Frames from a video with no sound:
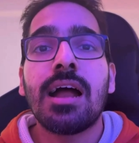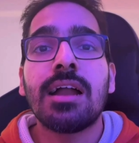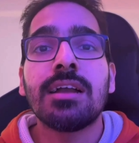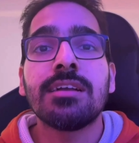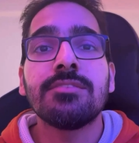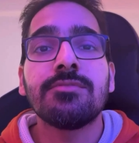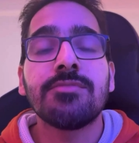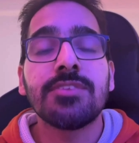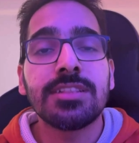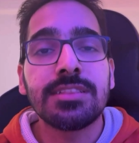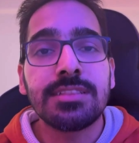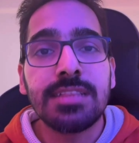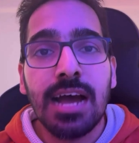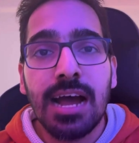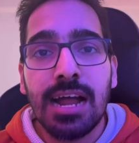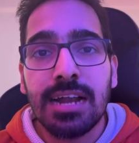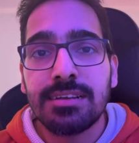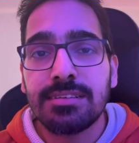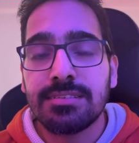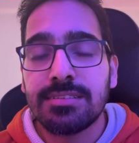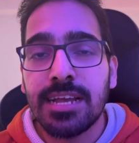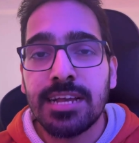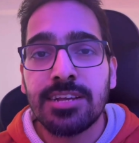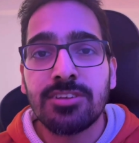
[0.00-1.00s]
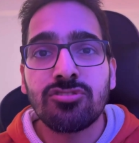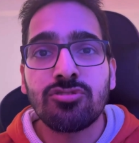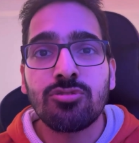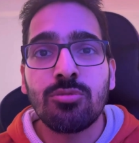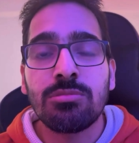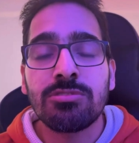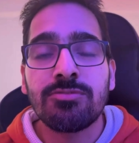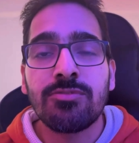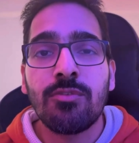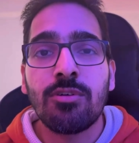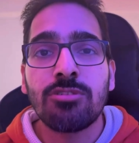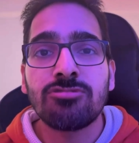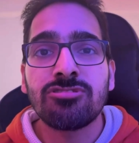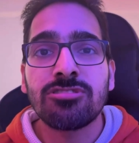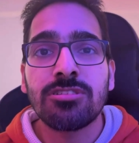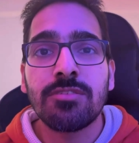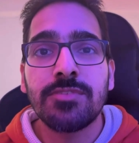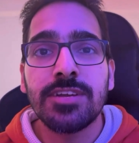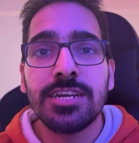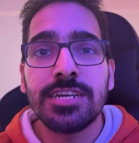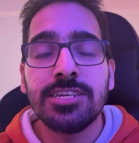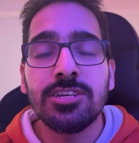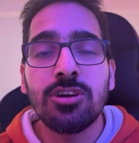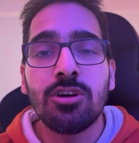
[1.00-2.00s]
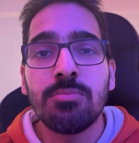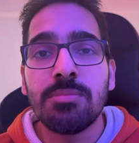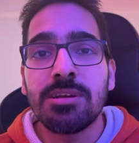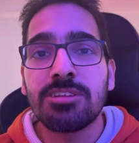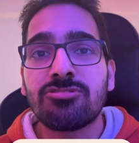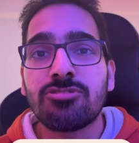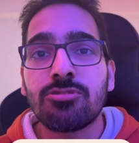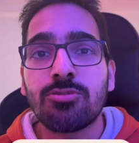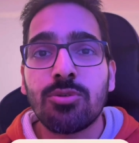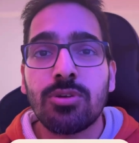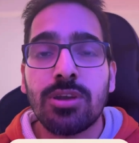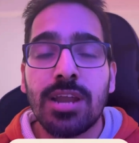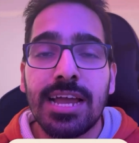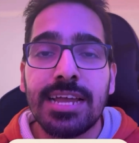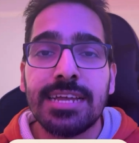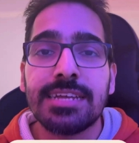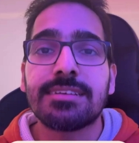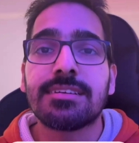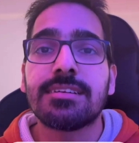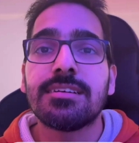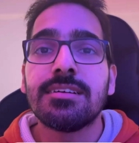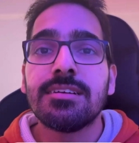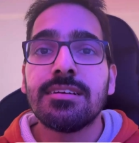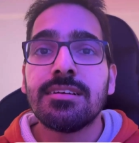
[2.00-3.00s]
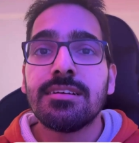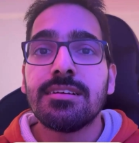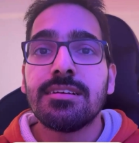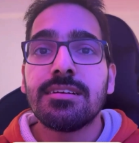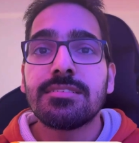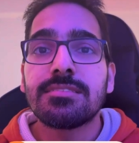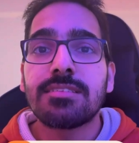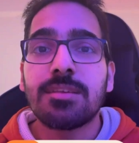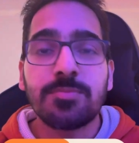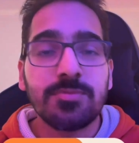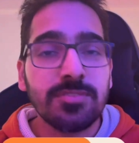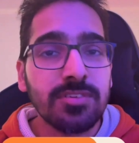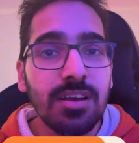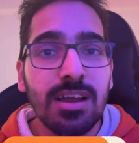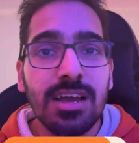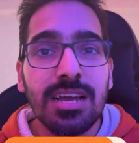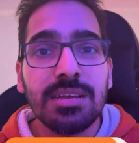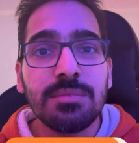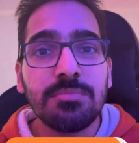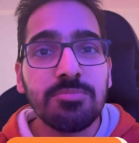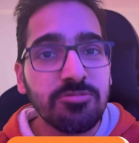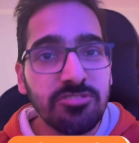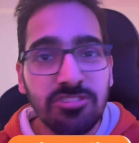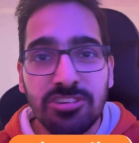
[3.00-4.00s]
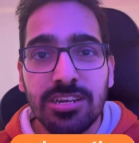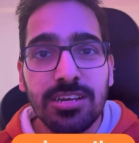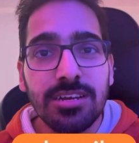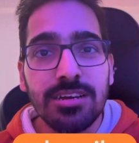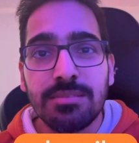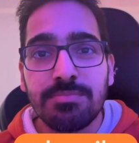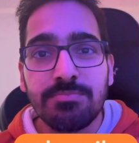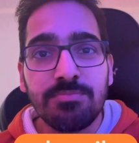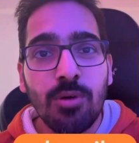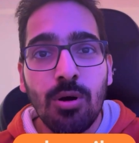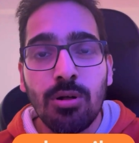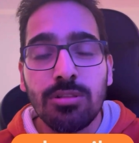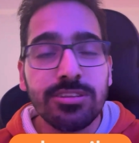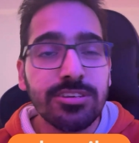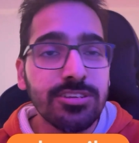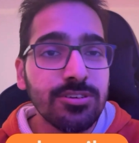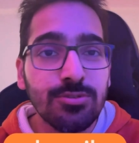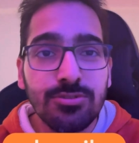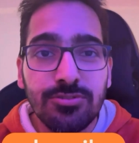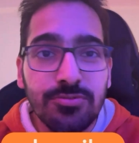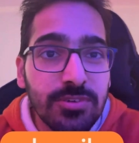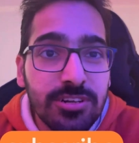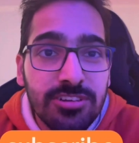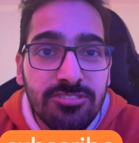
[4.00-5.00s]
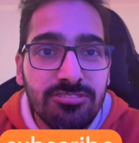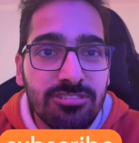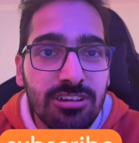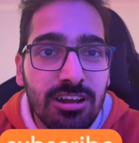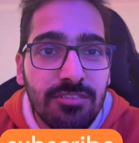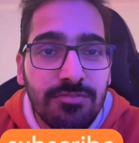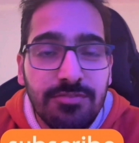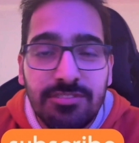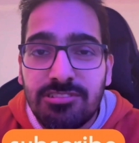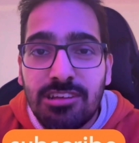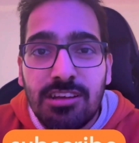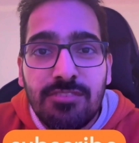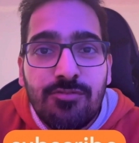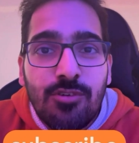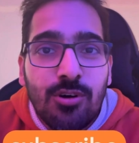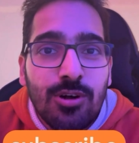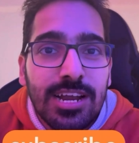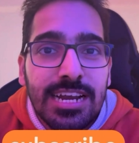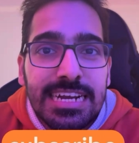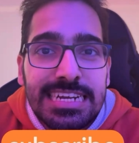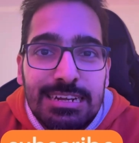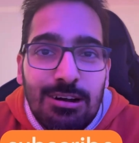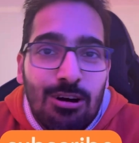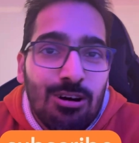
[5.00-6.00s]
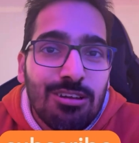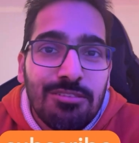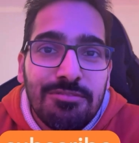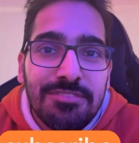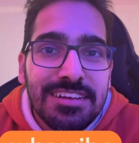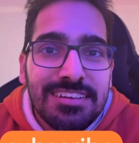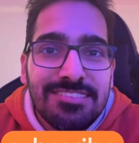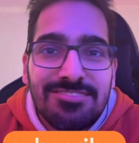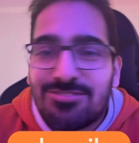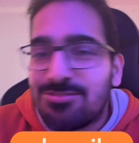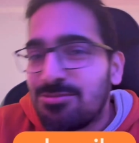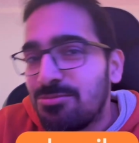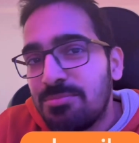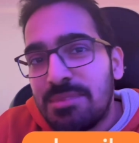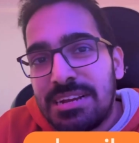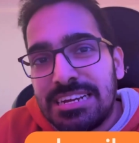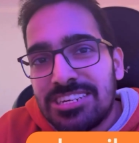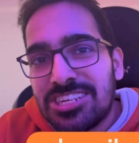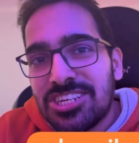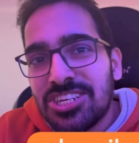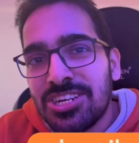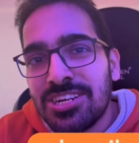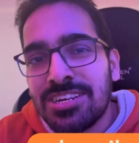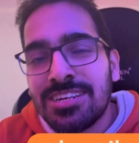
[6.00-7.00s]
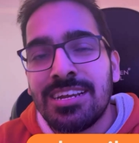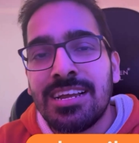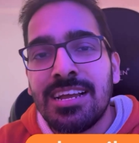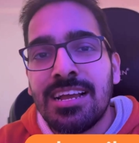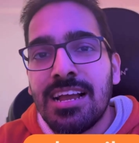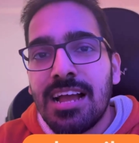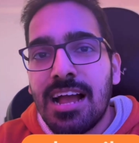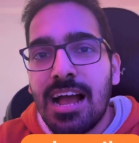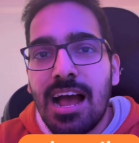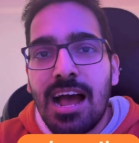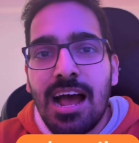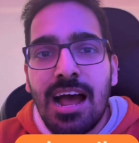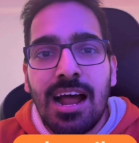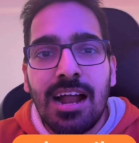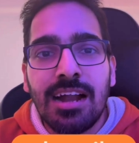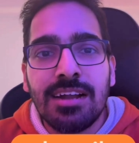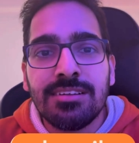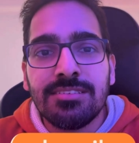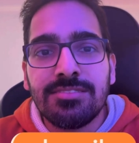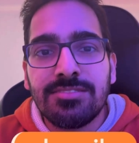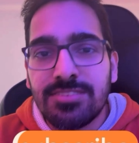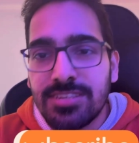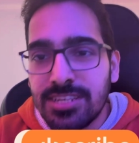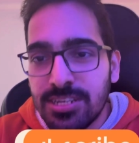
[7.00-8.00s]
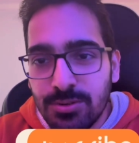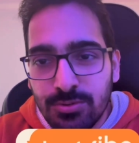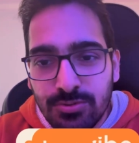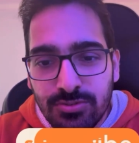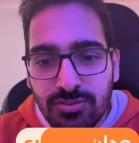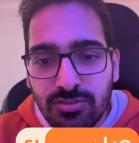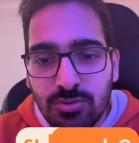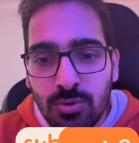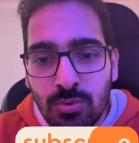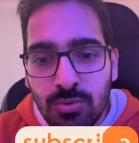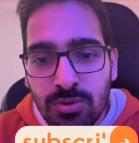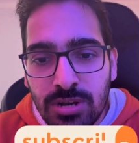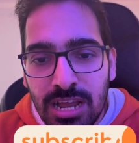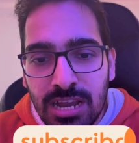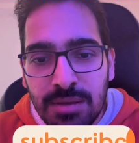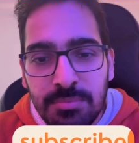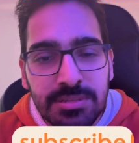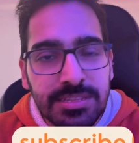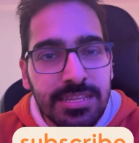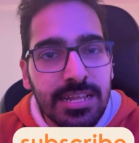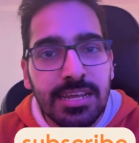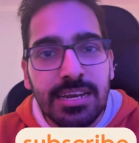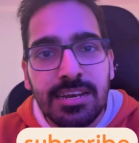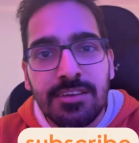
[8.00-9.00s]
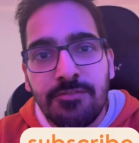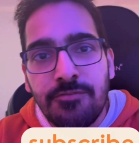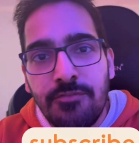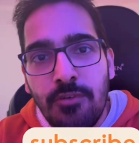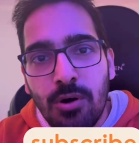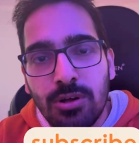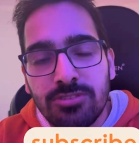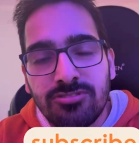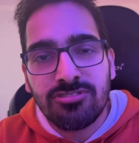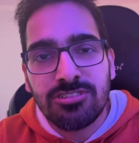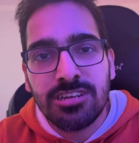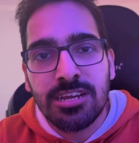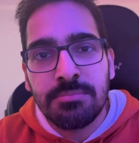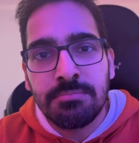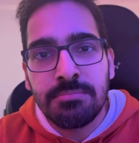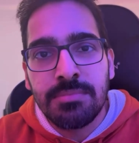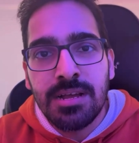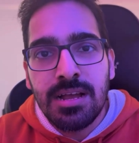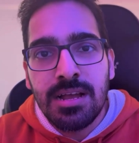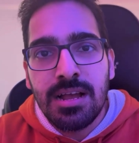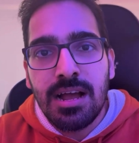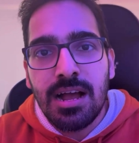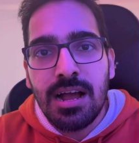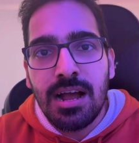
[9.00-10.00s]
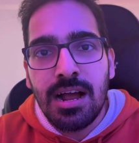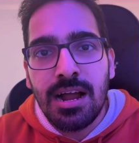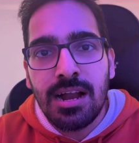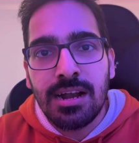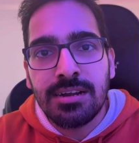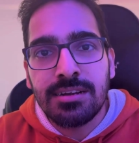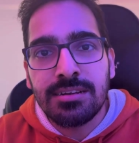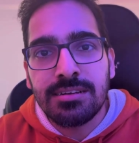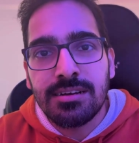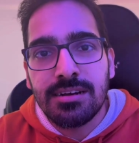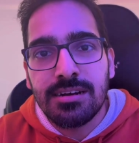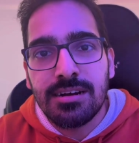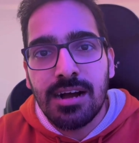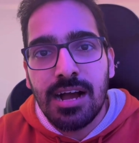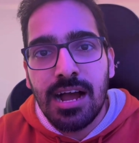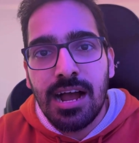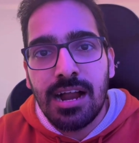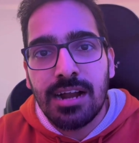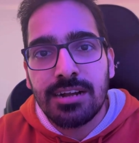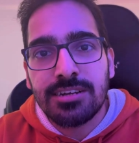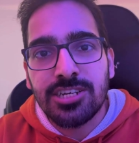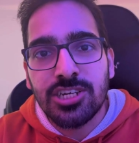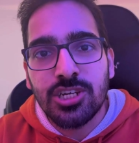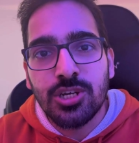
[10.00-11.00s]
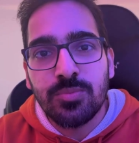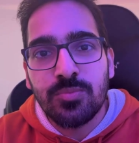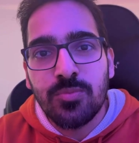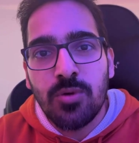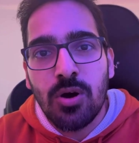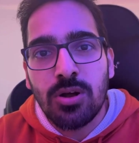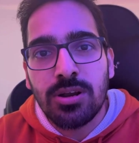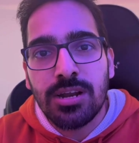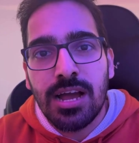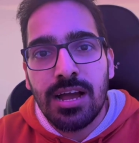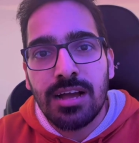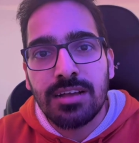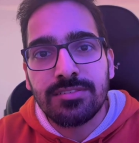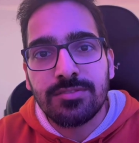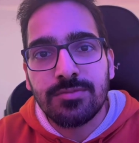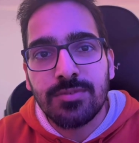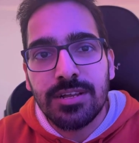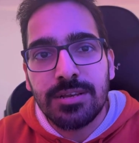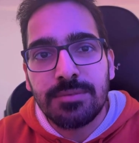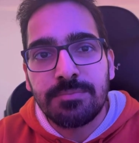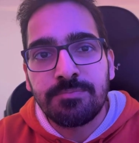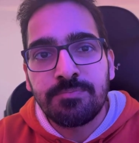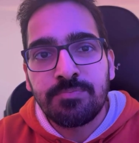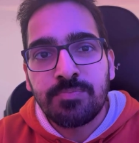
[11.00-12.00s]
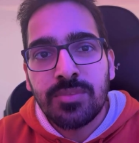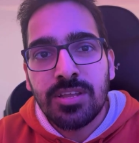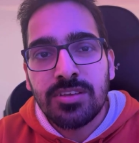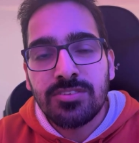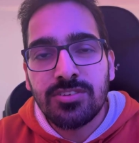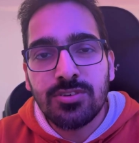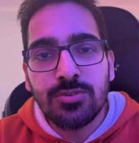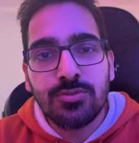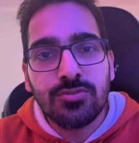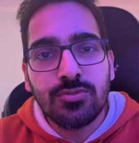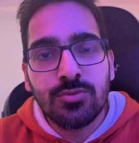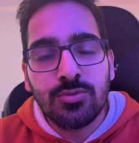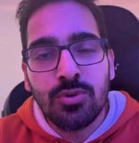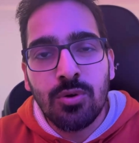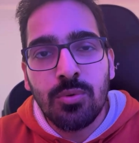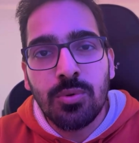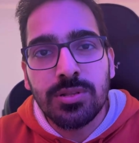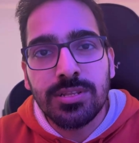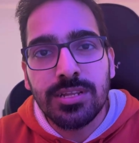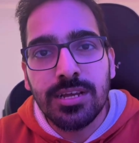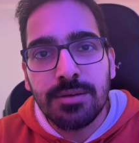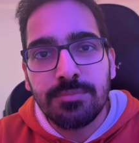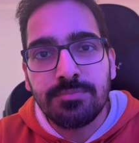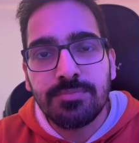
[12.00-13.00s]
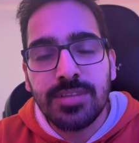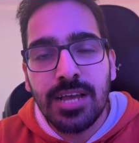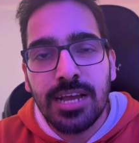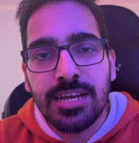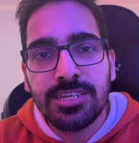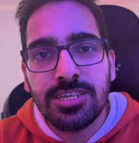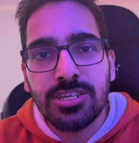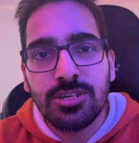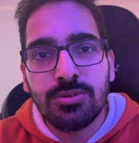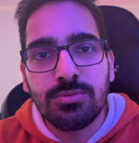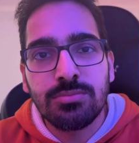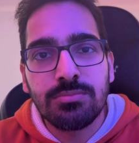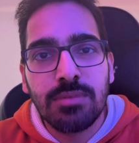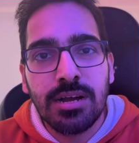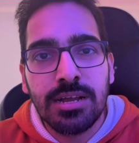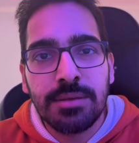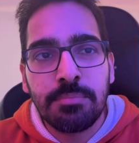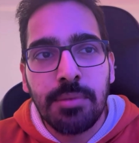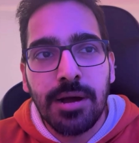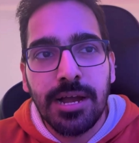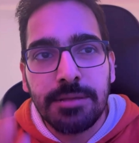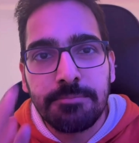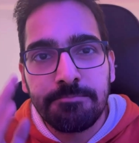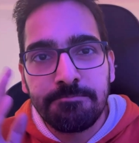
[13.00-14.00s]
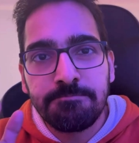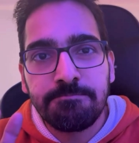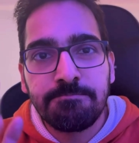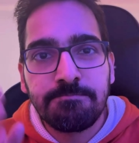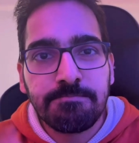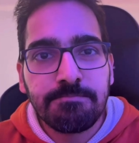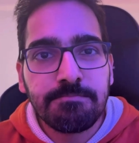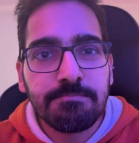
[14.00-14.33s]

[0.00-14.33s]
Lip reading: And with that, thank you so much for watching the video. Make sure to like, subscribe, share, all the usual stuff, which I forget always to mention. And see you soon. I'll be there in FOSDEM and at KubeCon as well. See you soon over there. Thank you and bye.